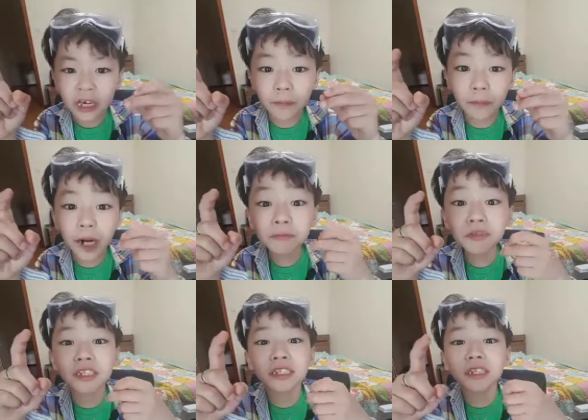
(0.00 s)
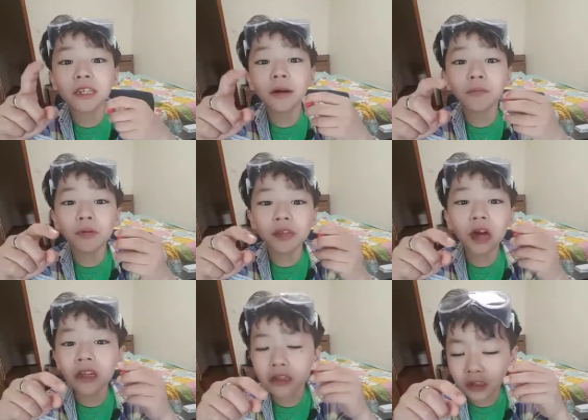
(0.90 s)
It pumps the
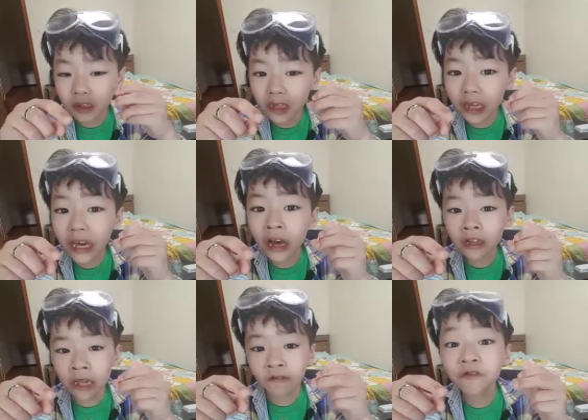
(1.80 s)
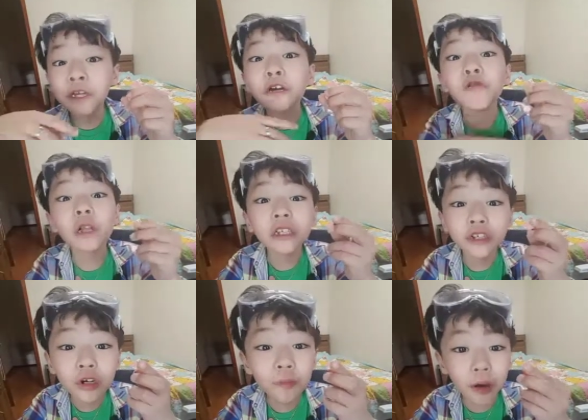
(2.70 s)
blood that
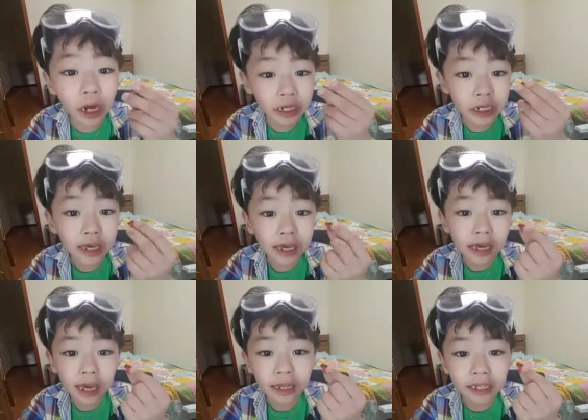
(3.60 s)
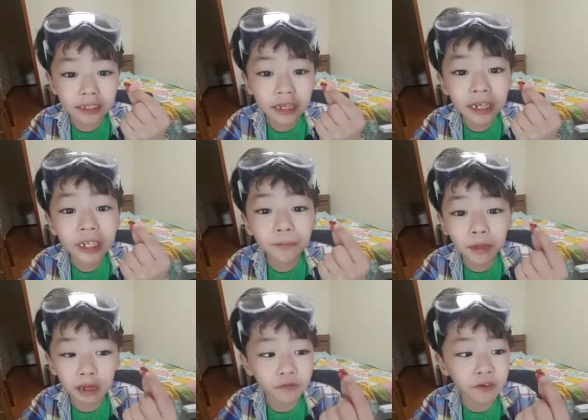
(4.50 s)
fuels your body, and inside the
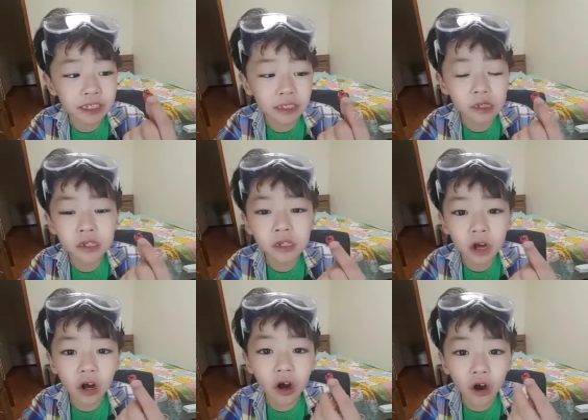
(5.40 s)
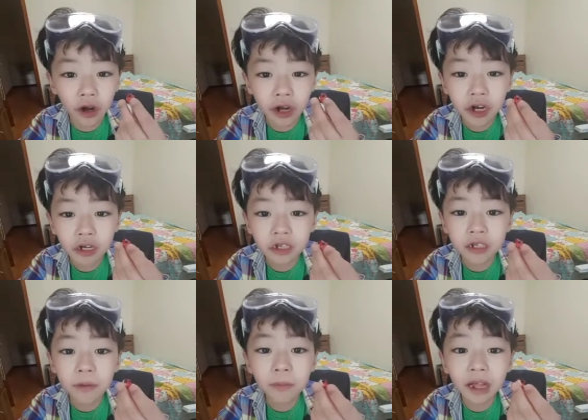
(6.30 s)
blood vessels are
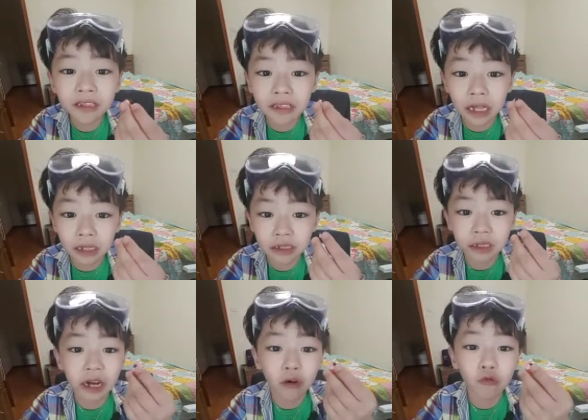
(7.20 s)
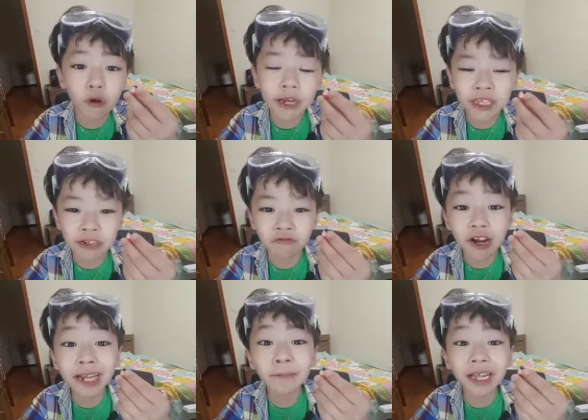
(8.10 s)
the blood cells. There are white and
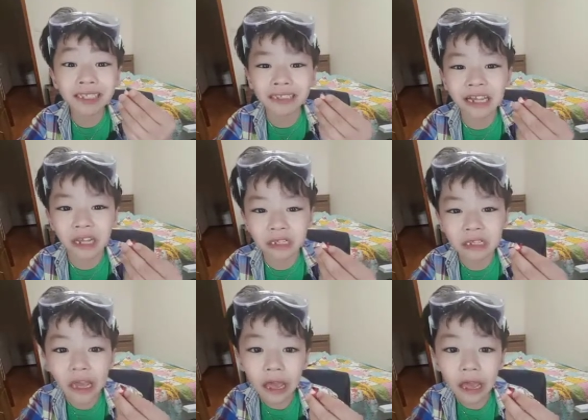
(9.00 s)
red blood cells.